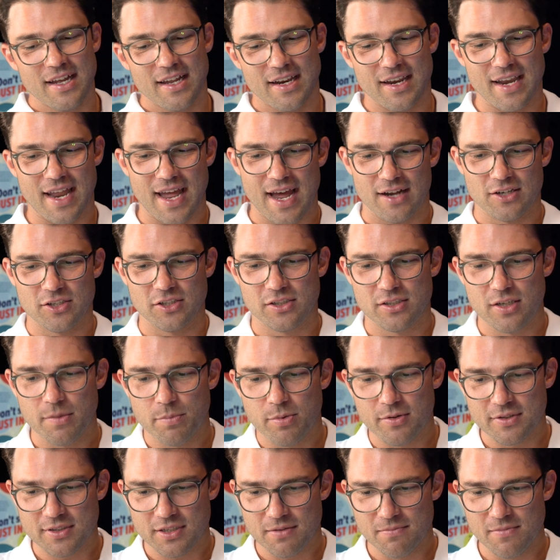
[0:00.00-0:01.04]
Now, just to
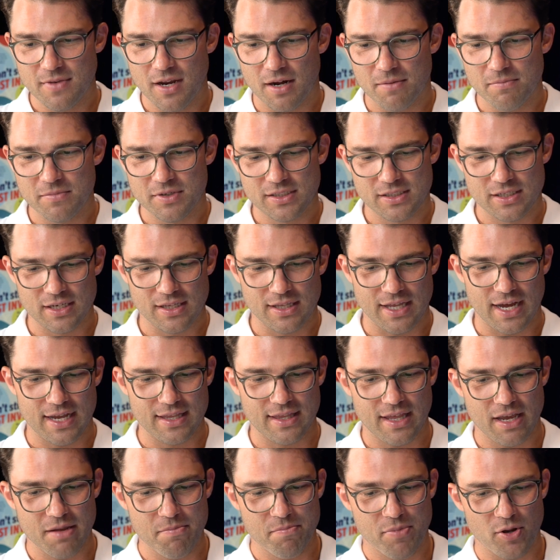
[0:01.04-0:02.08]
put some numbers to that,
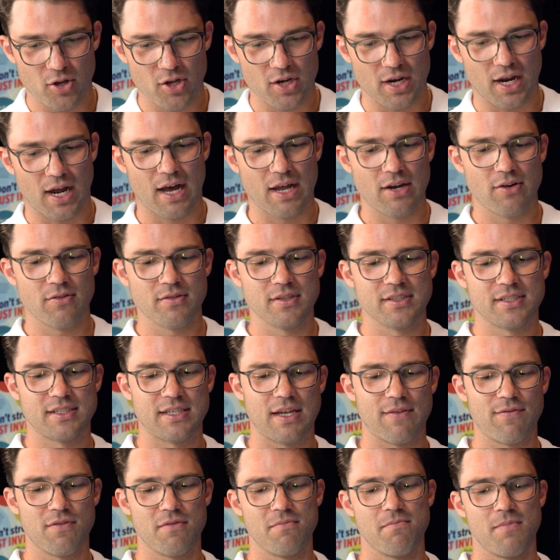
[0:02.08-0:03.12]
they burnt
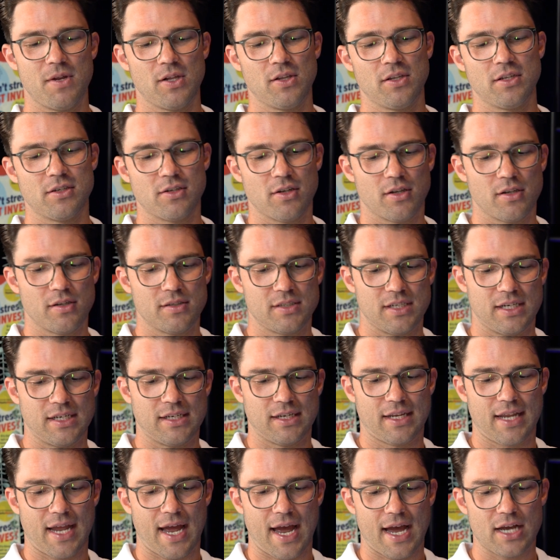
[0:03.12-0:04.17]
$107 million in
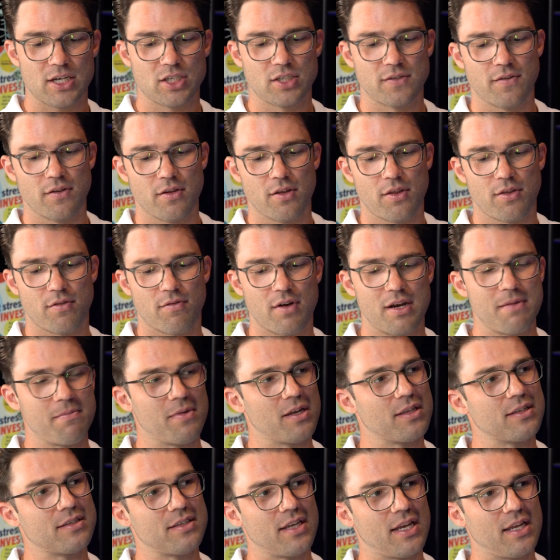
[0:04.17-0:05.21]
cash for the 3
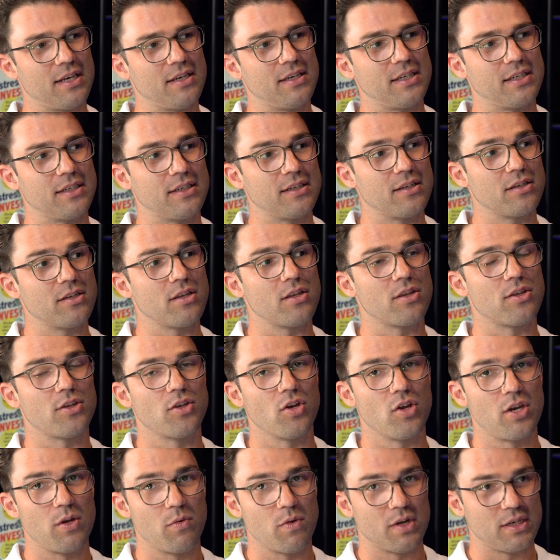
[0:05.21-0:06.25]
months ending
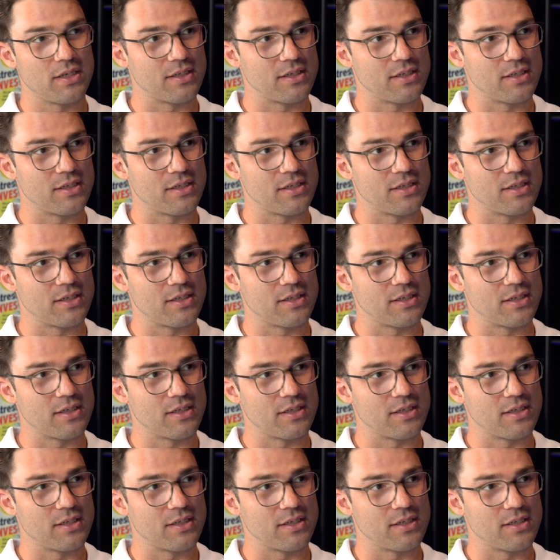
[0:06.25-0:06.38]
31